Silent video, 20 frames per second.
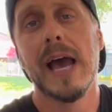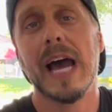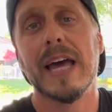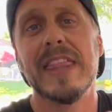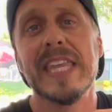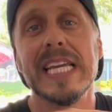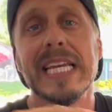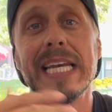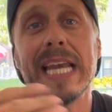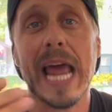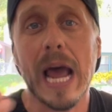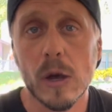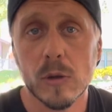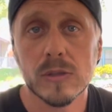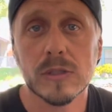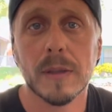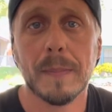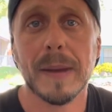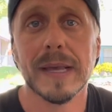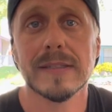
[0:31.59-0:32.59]
I think
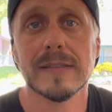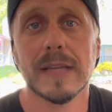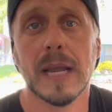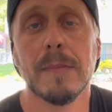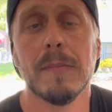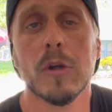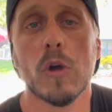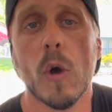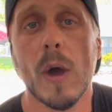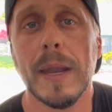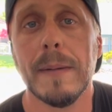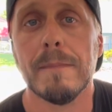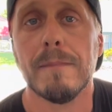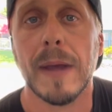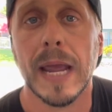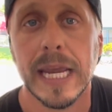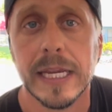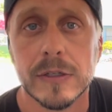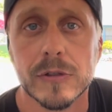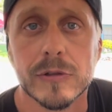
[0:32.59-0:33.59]
now's the best time to go ahead and
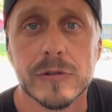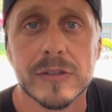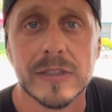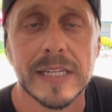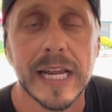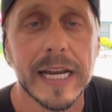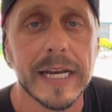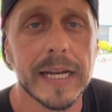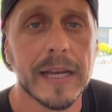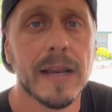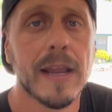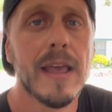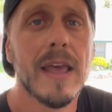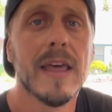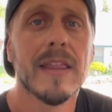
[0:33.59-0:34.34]
paint or stain it.